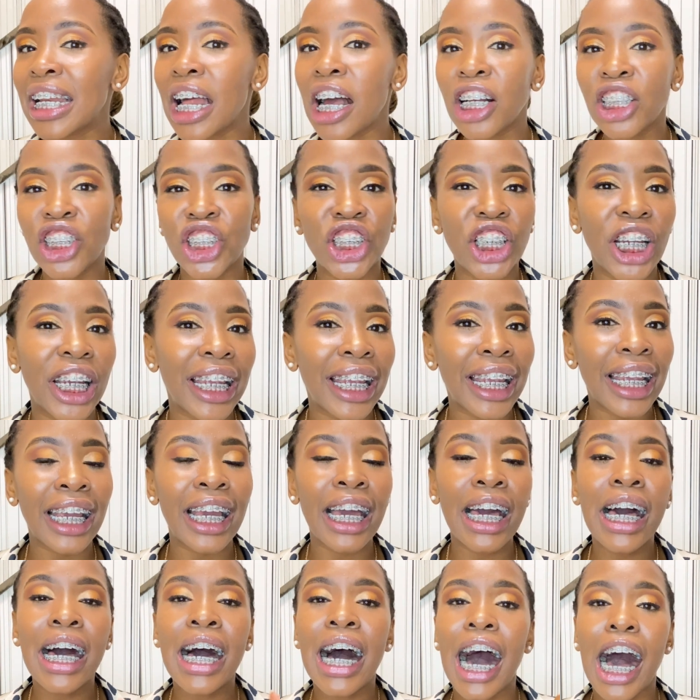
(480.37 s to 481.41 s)
Nanjing,
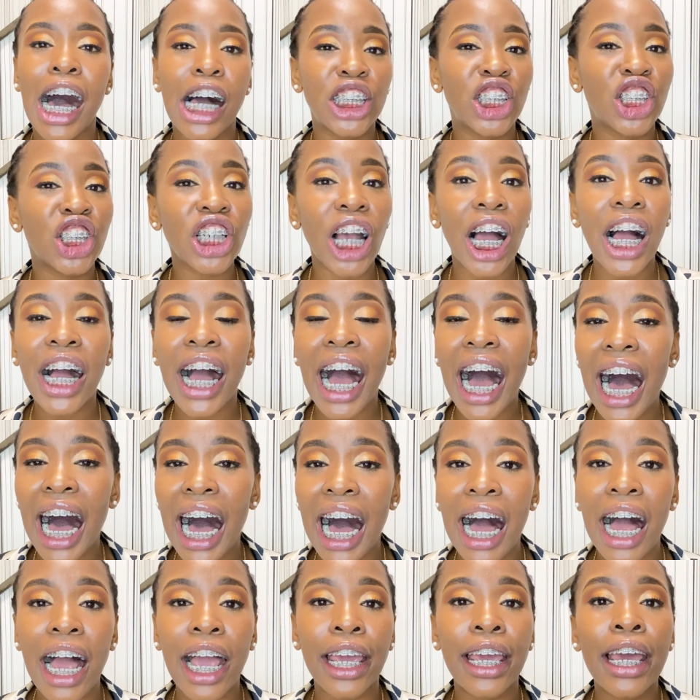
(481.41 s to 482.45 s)

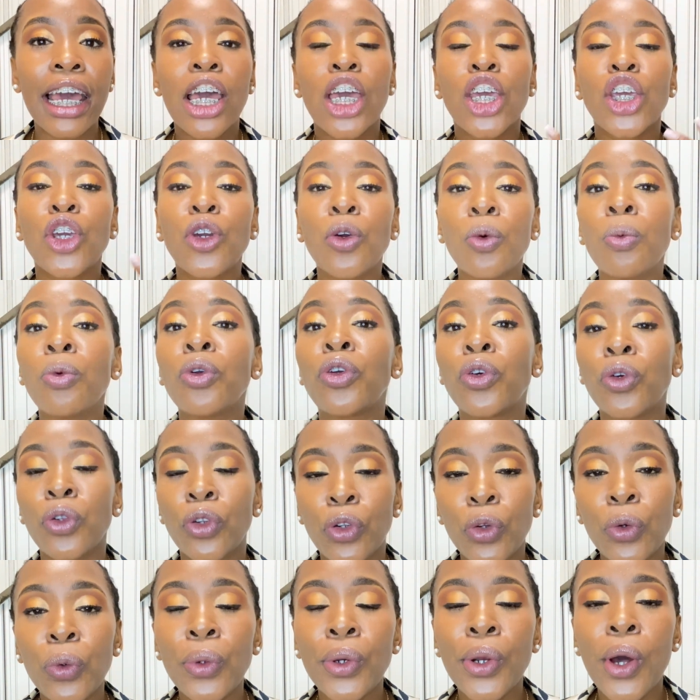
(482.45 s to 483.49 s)
Shanghai, you
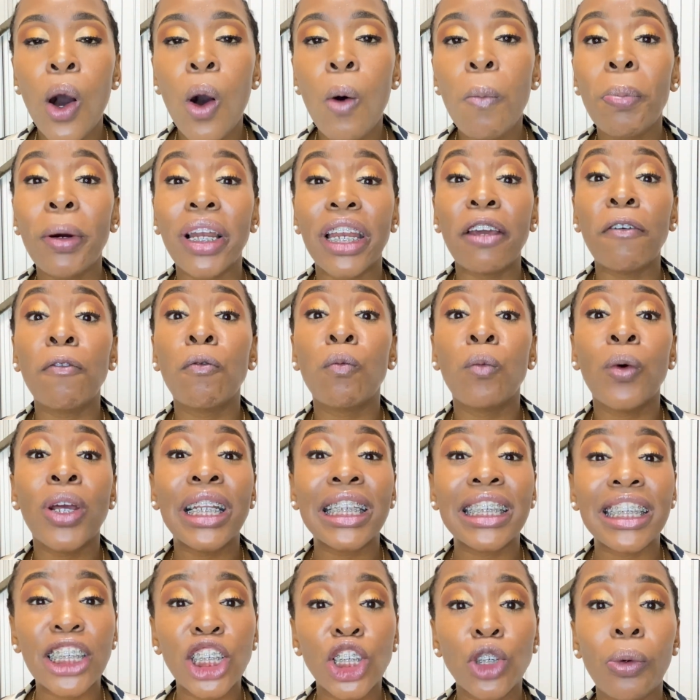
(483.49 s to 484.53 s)
do know. But if
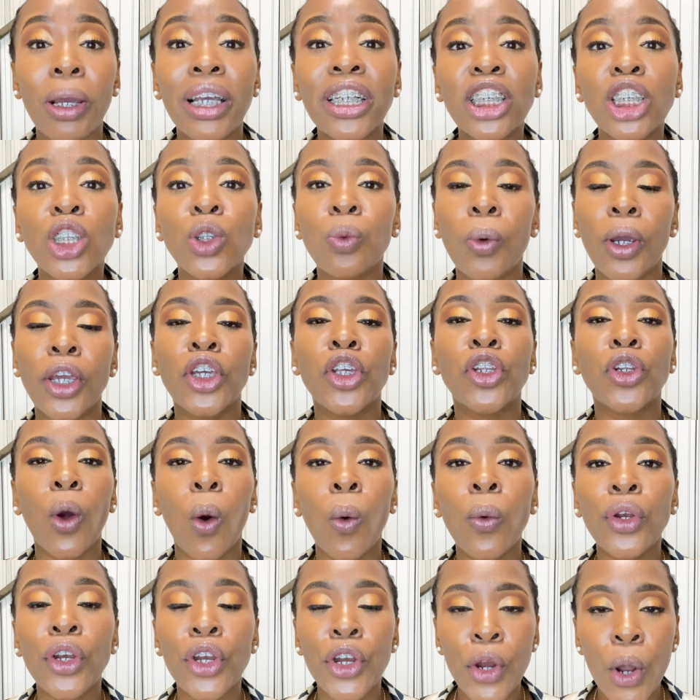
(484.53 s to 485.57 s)
in situations where you
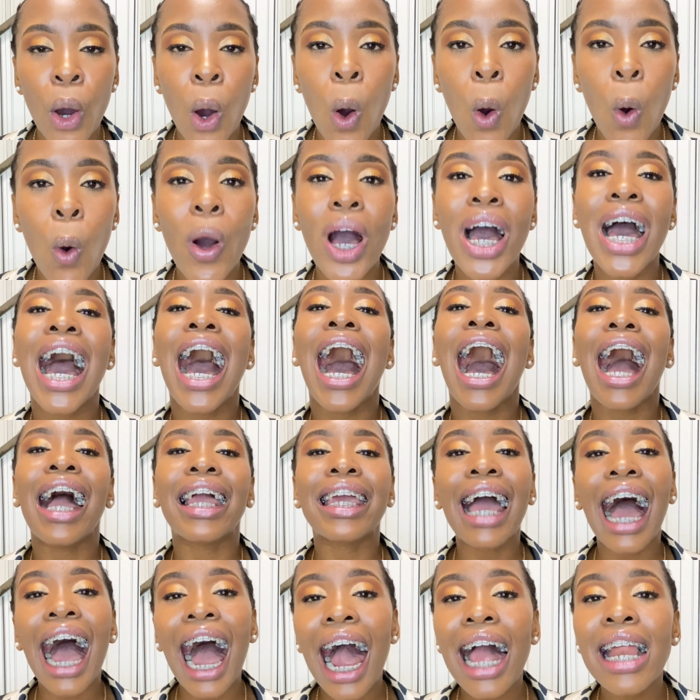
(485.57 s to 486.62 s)
don't know, I
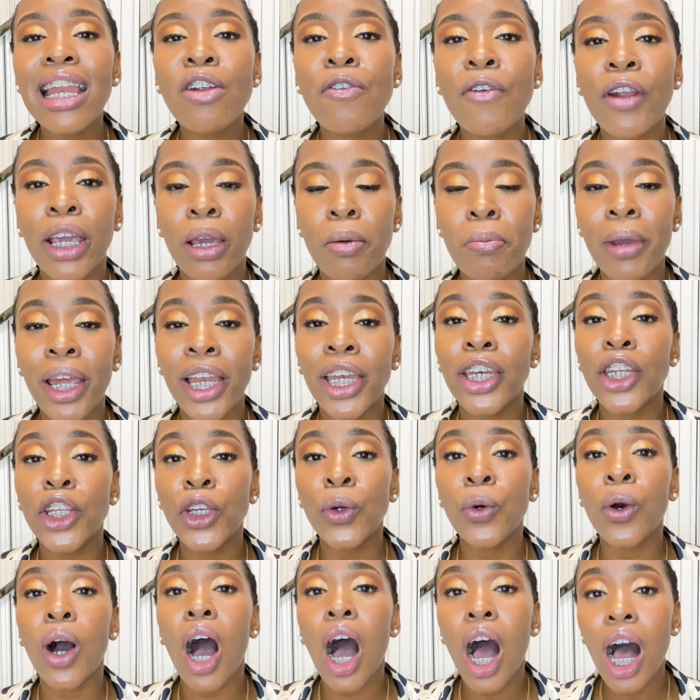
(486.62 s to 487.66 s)
highly recommend
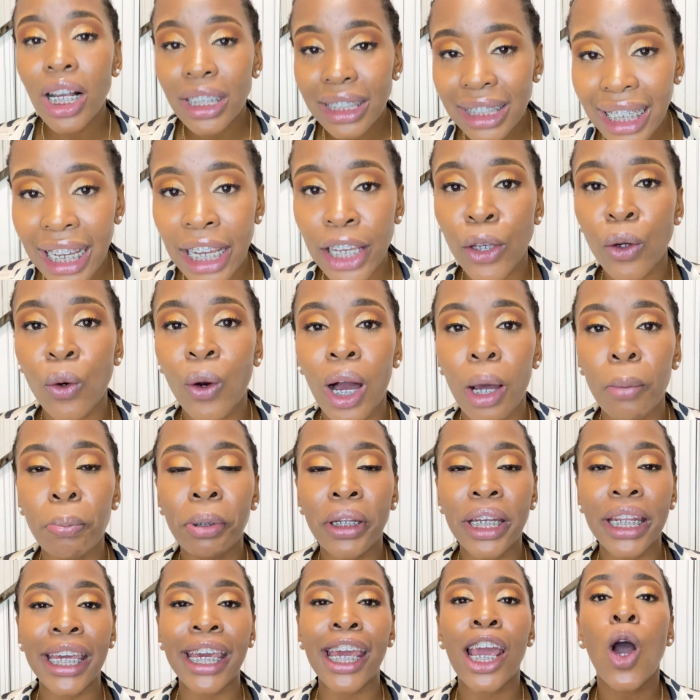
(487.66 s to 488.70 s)
you asking your
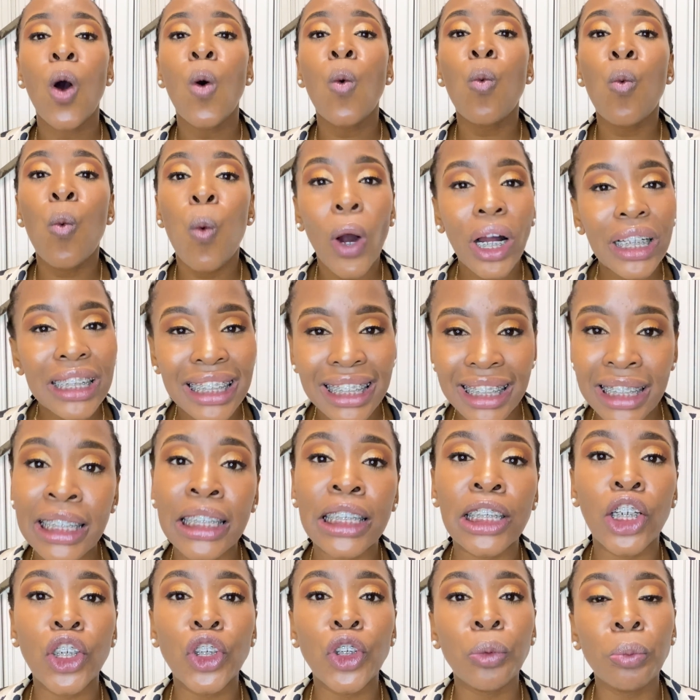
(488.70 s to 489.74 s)
company, what
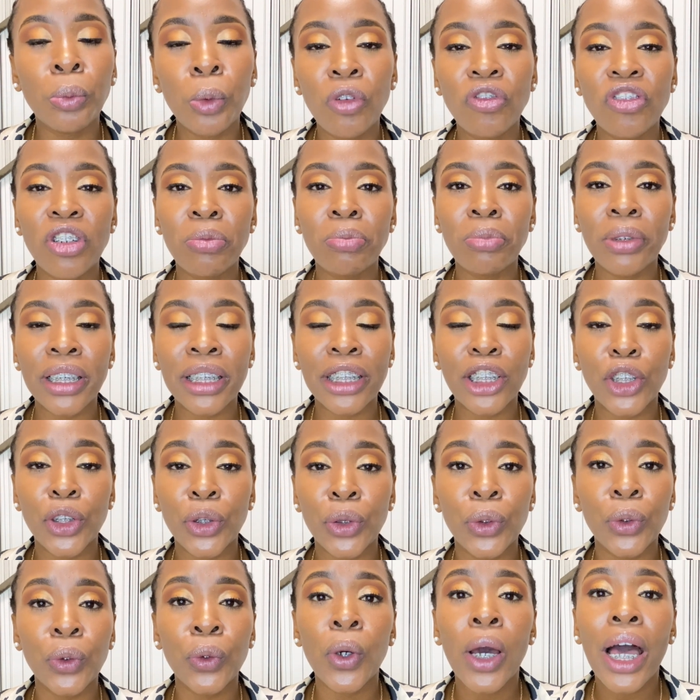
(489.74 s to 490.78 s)
city are you moving me
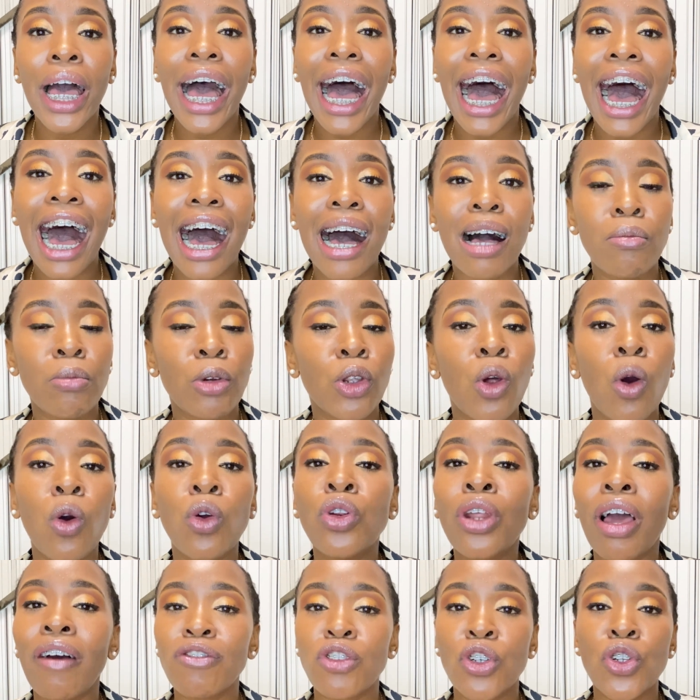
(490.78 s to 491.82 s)
to? You
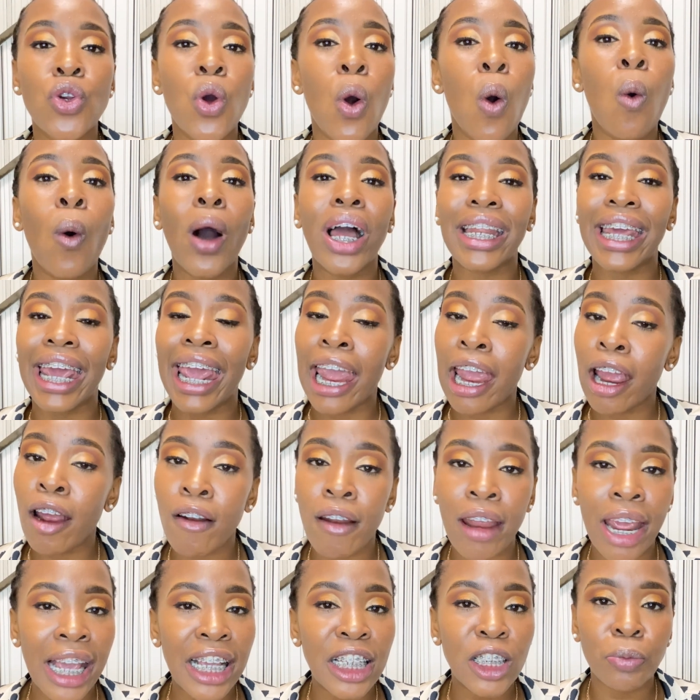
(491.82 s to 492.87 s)
don't have to know what
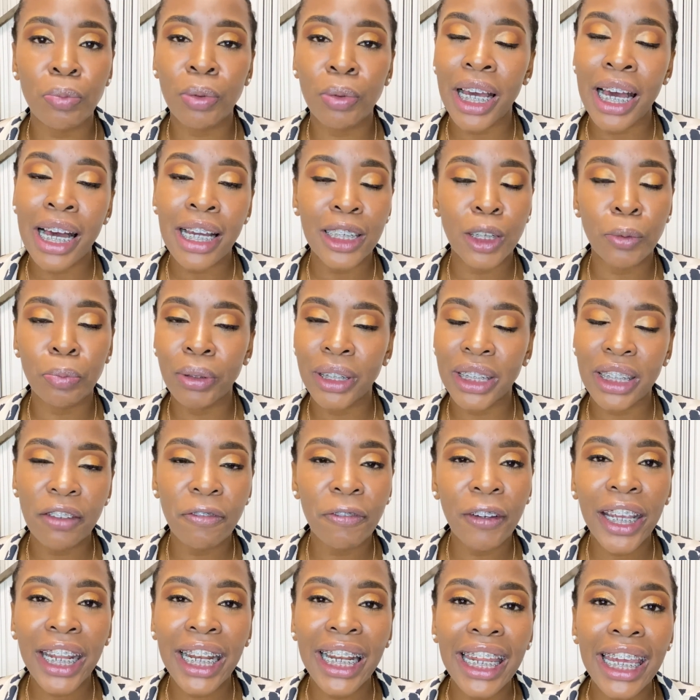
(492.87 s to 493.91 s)
area
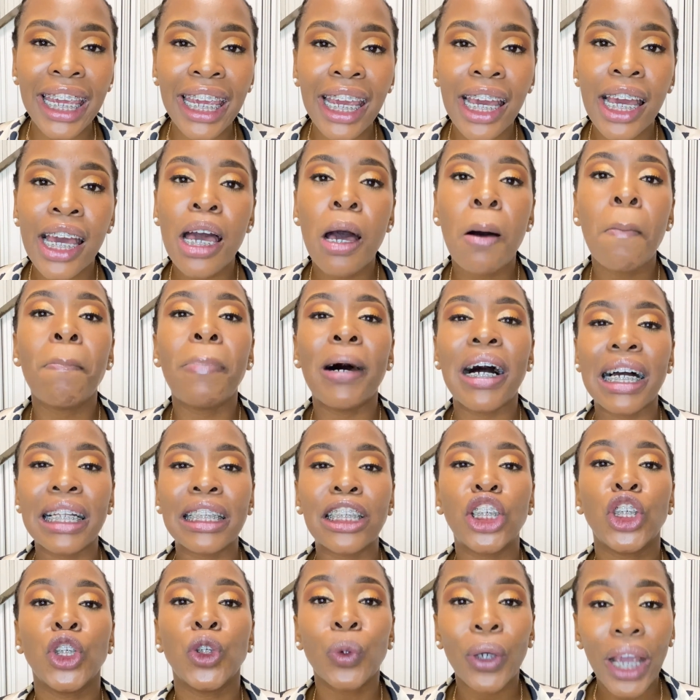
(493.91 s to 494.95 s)
specifically,
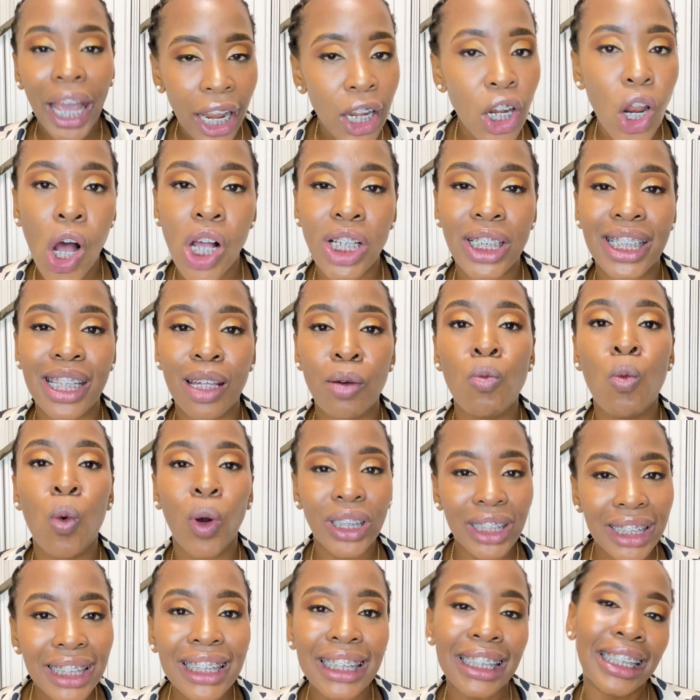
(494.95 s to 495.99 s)
but you can ask them,
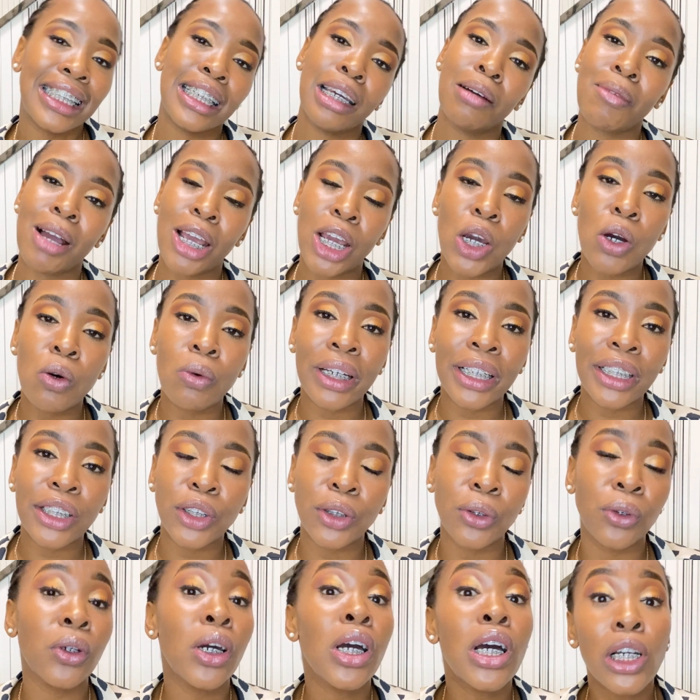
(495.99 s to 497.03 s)
what city am I going
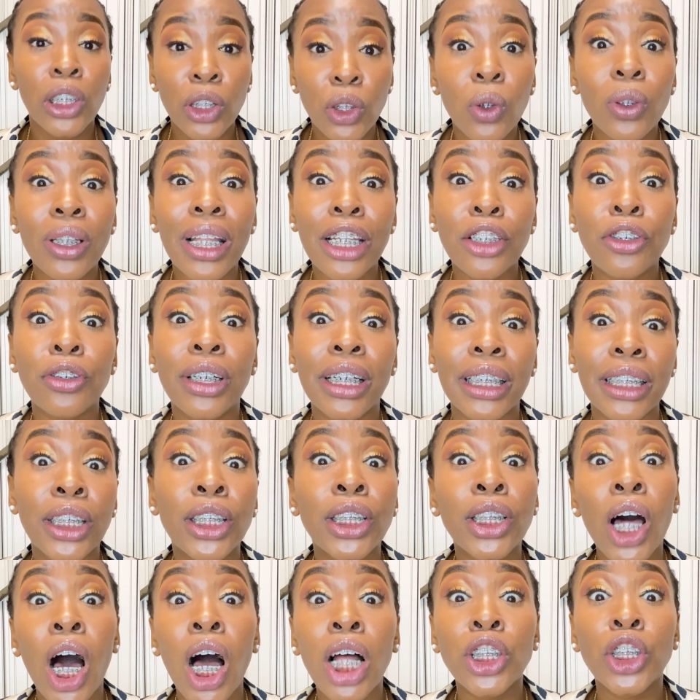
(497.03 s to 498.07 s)
to? So that you can
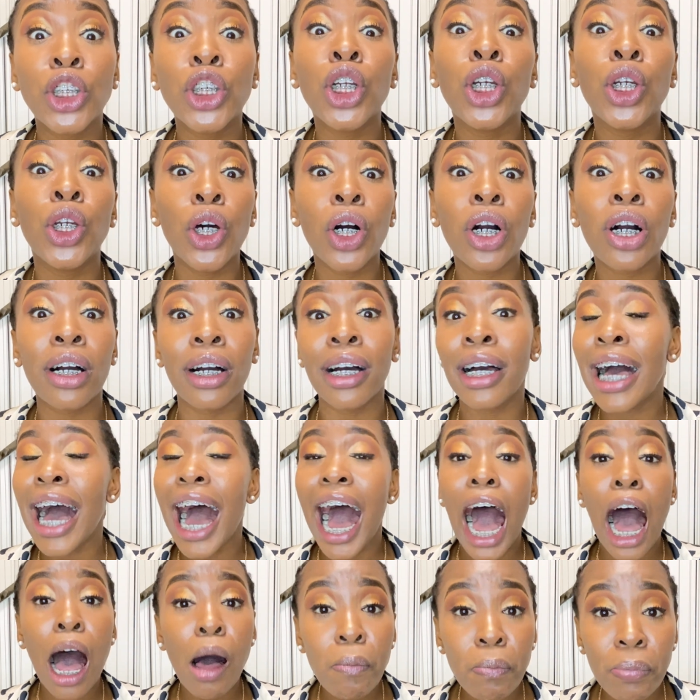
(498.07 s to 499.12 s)
start to look
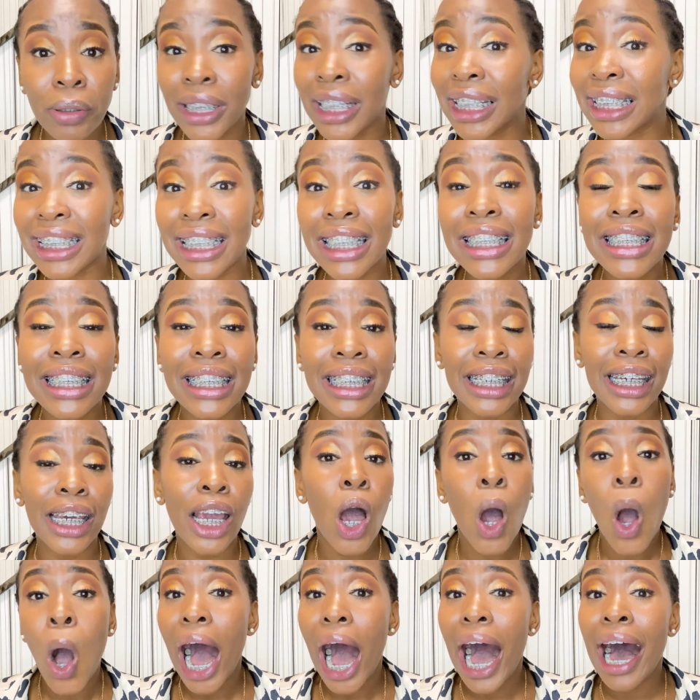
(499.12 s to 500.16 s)
up the city.
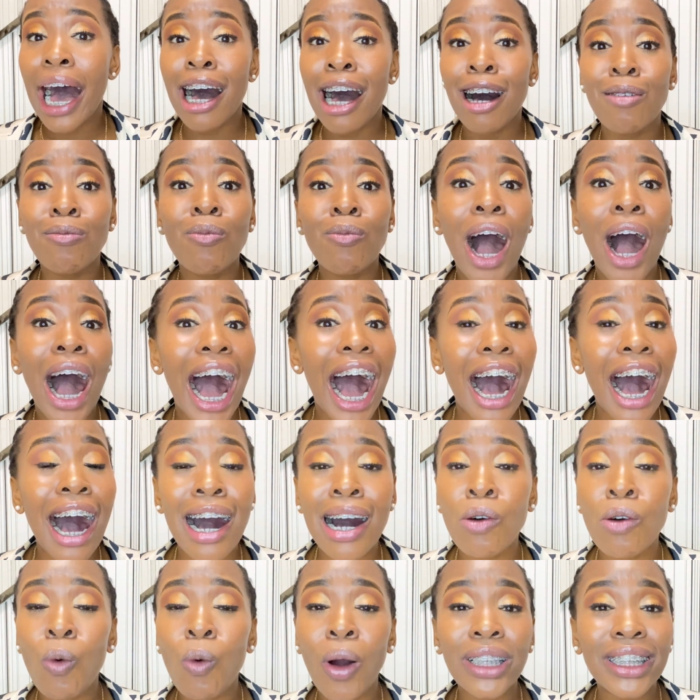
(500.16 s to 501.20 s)

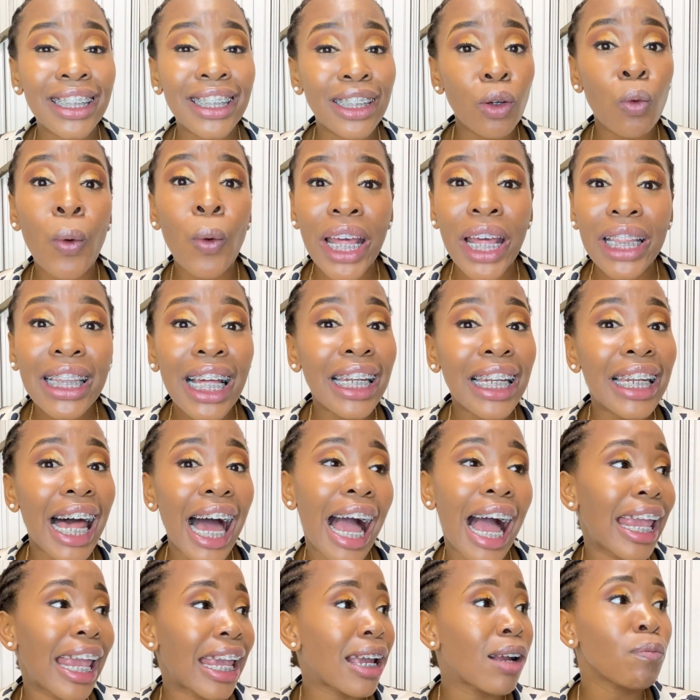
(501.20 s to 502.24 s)
What's the weather
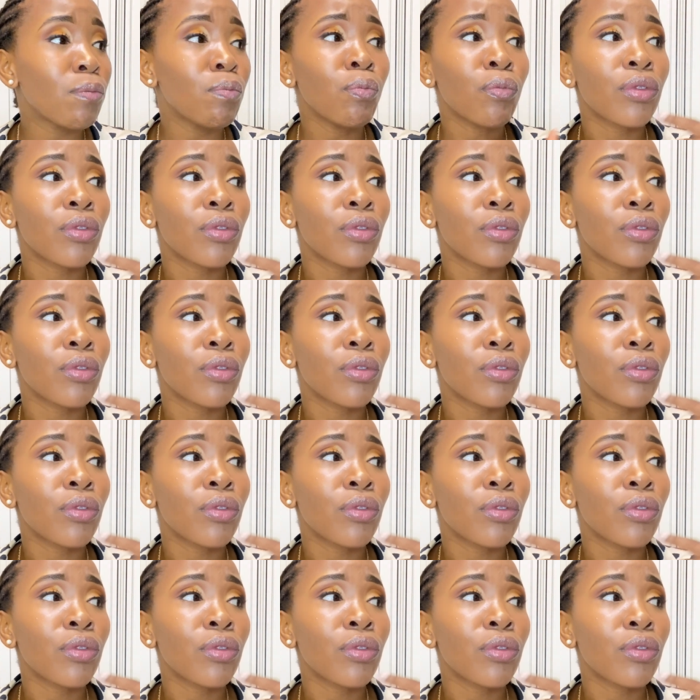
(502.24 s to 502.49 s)
like?